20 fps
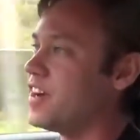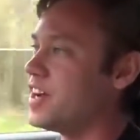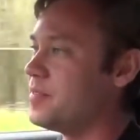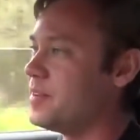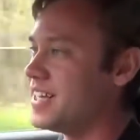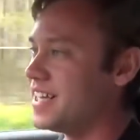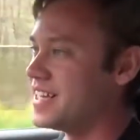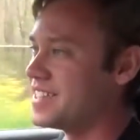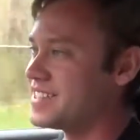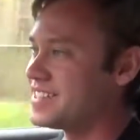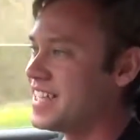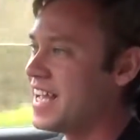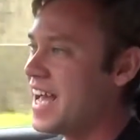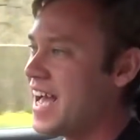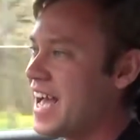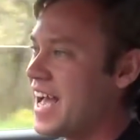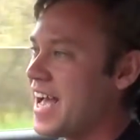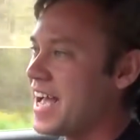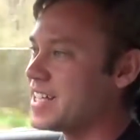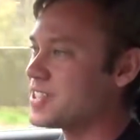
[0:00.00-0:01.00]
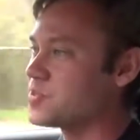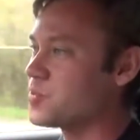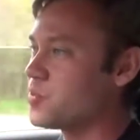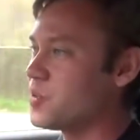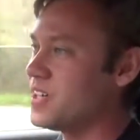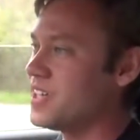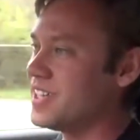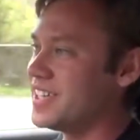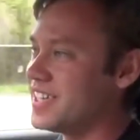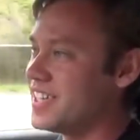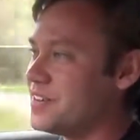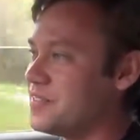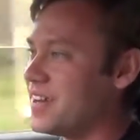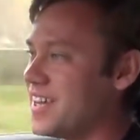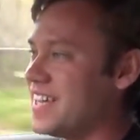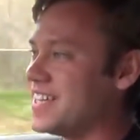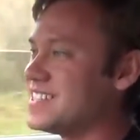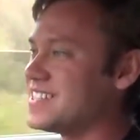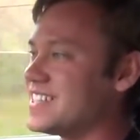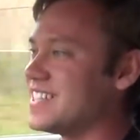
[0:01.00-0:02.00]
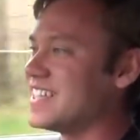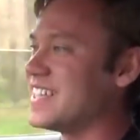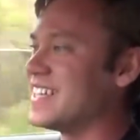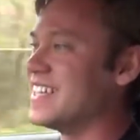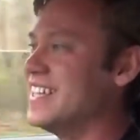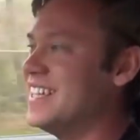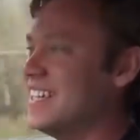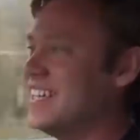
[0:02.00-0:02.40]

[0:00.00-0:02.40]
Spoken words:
I mean, it's really amazing.